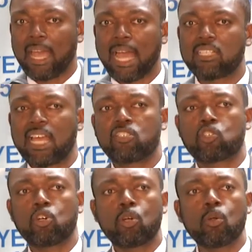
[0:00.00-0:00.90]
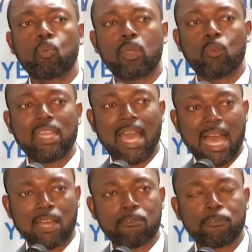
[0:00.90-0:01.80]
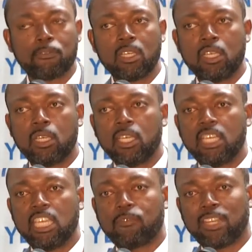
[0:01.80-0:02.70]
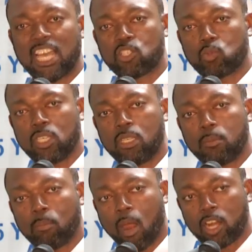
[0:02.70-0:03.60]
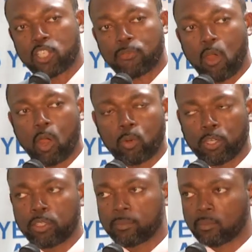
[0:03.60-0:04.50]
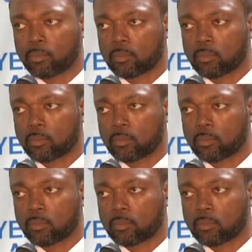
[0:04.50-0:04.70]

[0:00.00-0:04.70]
And so we have, even as we march forward,